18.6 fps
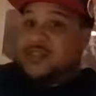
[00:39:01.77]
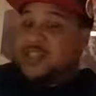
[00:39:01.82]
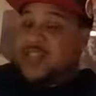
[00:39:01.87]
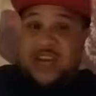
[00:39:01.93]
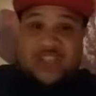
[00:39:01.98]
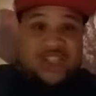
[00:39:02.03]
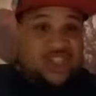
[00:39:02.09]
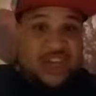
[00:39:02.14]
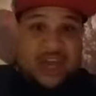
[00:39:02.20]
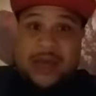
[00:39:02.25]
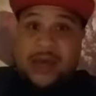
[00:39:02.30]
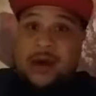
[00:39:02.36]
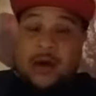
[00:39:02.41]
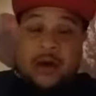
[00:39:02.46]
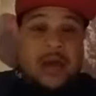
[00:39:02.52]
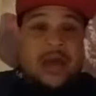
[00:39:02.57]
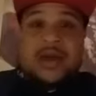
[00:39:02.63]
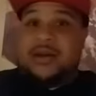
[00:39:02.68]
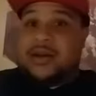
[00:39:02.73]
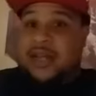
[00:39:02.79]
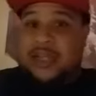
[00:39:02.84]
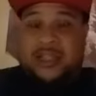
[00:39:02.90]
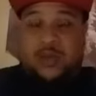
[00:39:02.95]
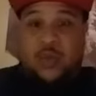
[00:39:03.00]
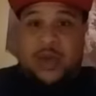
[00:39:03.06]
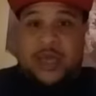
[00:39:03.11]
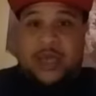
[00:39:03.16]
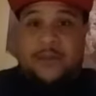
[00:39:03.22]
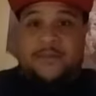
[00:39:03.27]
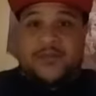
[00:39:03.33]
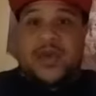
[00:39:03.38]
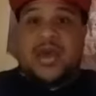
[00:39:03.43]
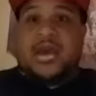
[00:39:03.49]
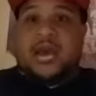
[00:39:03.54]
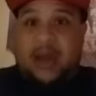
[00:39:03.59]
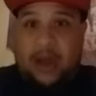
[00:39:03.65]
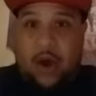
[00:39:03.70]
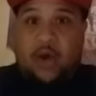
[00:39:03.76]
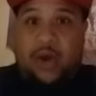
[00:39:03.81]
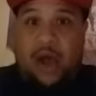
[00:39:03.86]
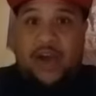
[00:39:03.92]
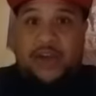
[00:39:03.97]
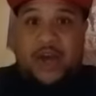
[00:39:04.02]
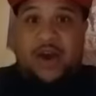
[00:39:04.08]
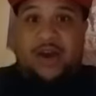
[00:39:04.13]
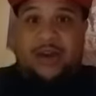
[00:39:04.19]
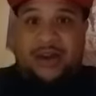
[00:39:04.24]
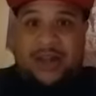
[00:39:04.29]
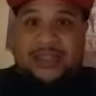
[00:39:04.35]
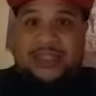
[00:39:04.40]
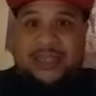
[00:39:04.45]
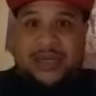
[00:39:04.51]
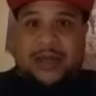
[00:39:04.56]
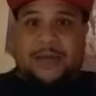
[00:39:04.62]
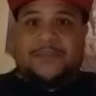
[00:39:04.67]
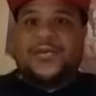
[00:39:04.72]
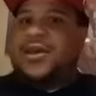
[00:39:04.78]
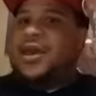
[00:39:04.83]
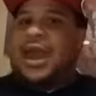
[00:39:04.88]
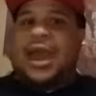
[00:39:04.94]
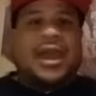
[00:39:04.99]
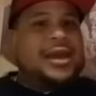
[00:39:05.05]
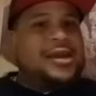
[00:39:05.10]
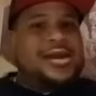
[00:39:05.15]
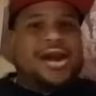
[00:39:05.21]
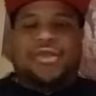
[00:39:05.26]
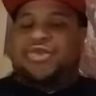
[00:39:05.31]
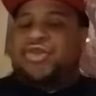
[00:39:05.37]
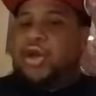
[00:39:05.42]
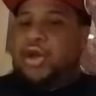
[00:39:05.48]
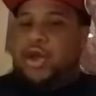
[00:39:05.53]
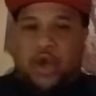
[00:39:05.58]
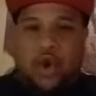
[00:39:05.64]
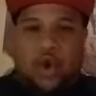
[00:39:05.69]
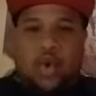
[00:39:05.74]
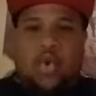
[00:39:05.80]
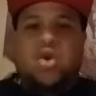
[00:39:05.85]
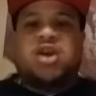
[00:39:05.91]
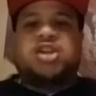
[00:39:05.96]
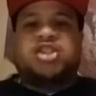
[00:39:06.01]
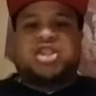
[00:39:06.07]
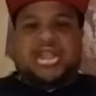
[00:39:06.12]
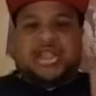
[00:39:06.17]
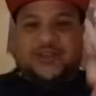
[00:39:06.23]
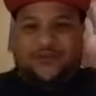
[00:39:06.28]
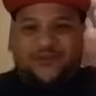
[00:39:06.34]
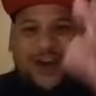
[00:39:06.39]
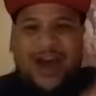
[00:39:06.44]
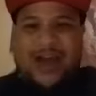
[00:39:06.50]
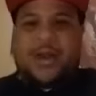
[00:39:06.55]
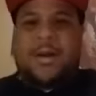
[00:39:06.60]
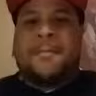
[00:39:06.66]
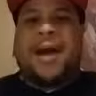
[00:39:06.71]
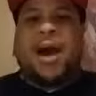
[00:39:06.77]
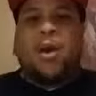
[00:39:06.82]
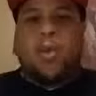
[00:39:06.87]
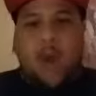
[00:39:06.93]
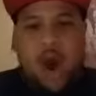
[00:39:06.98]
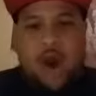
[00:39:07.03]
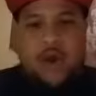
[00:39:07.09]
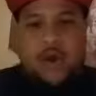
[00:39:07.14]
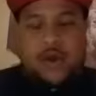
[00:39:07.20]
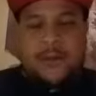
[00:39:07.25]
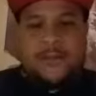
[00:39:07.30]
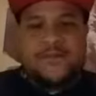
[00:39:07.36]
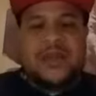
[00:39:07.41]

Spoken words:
touchdown this week. Oh, are y'all listening? Ain't nothing new. Just follow my word.